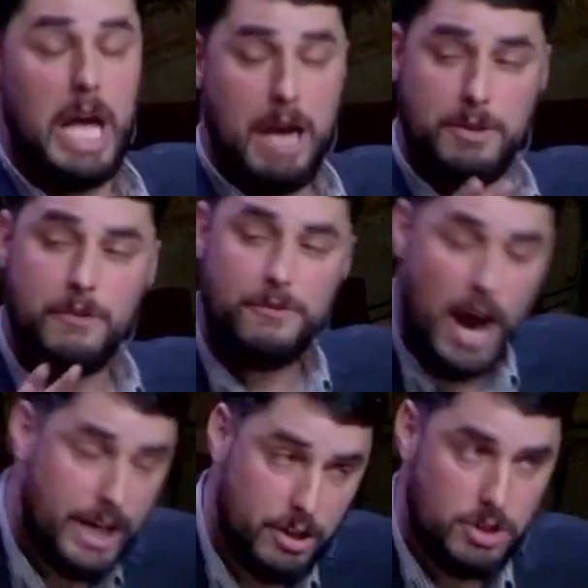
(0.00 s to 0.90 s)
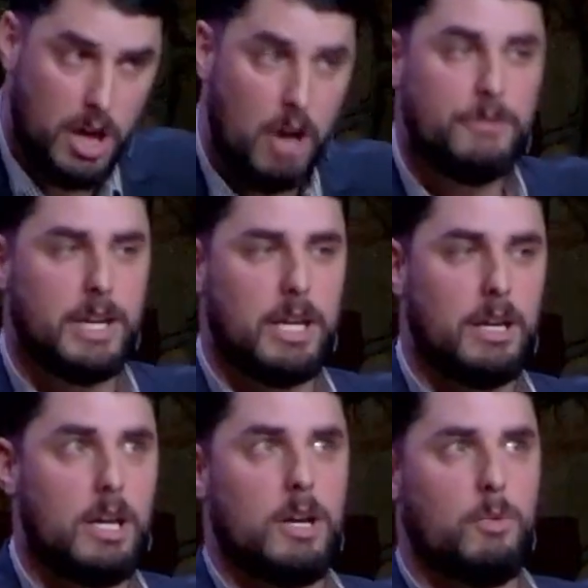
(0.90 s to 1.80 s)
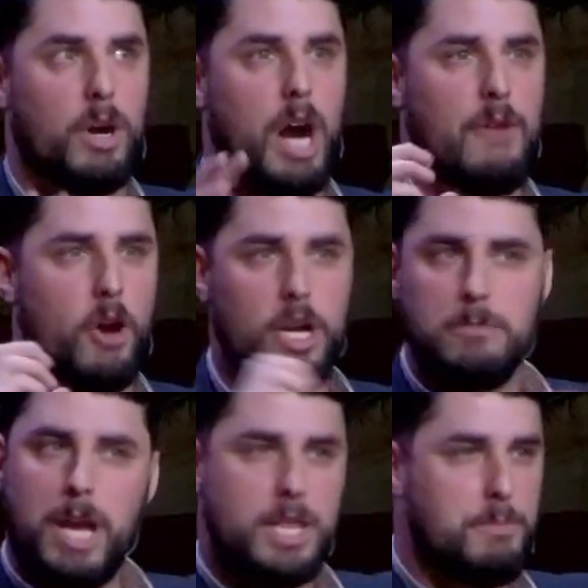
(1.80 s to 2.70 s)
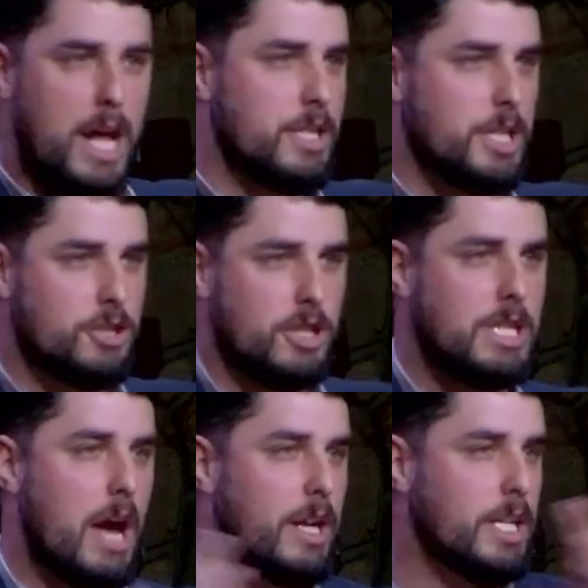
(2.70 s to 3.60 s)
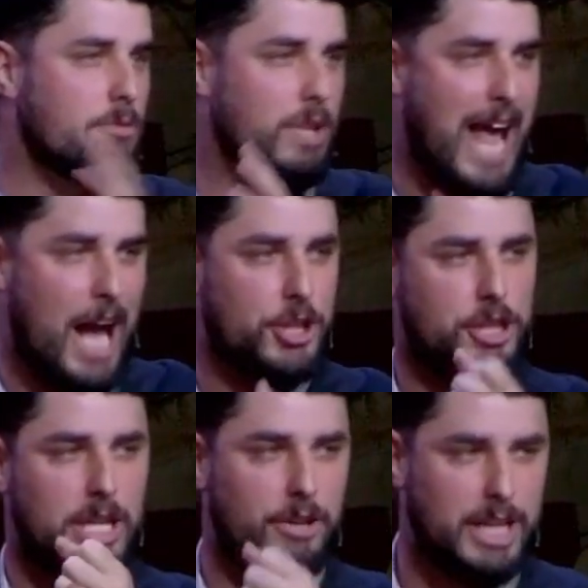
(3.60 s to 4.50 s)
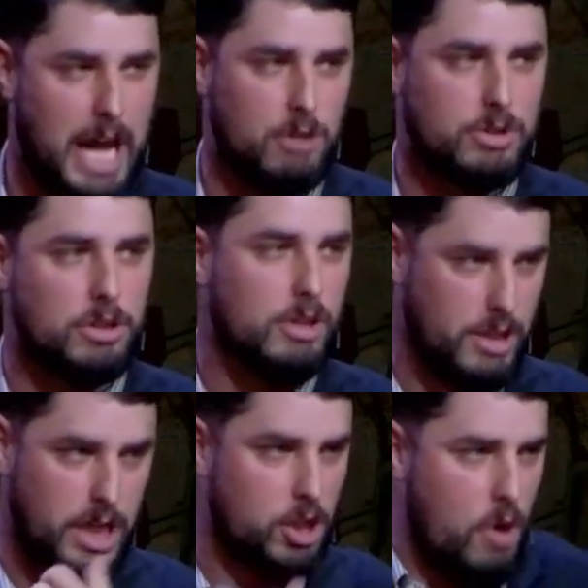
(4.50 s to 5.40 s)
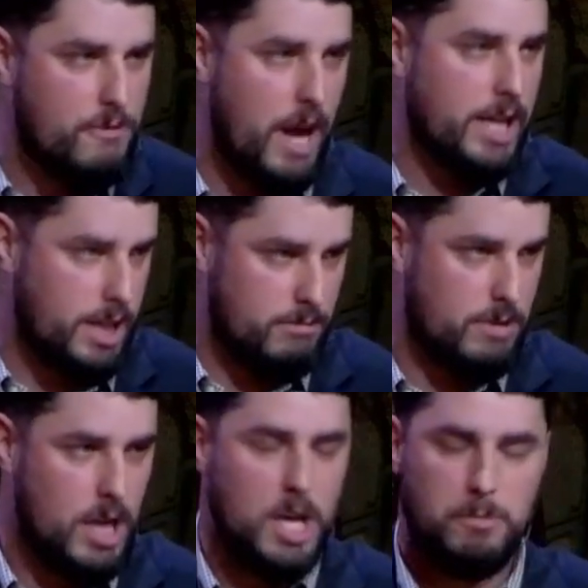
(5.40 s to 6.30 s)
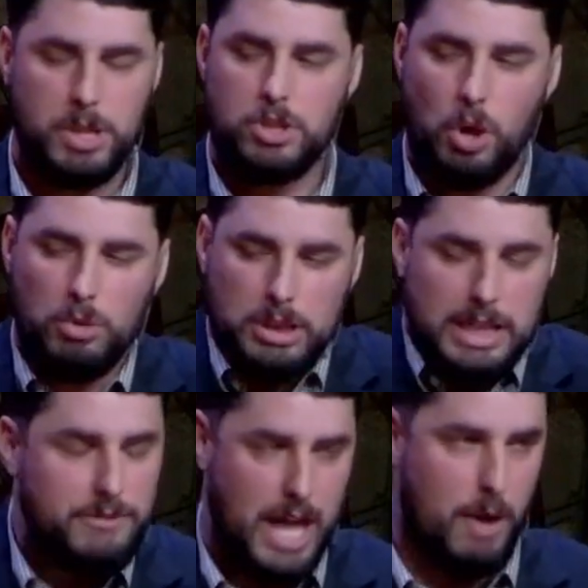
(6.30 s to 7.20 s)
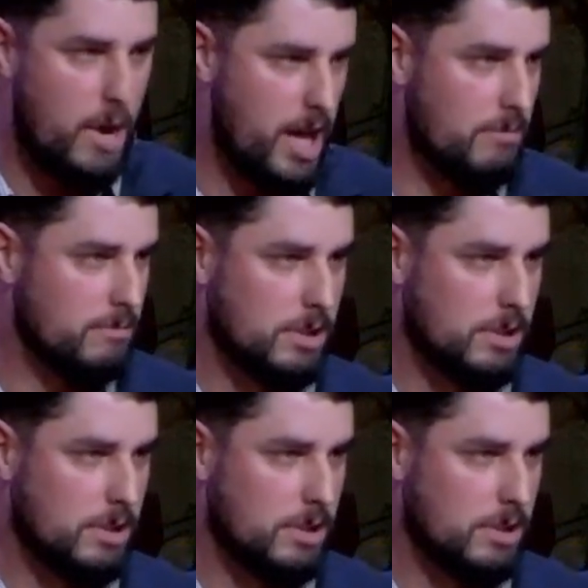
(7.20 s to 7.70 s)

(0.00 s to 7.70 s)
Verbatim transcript: If you find yourself where I've already made the bad decisions, now I need reactionary counsel, then go find it. But don't live that way.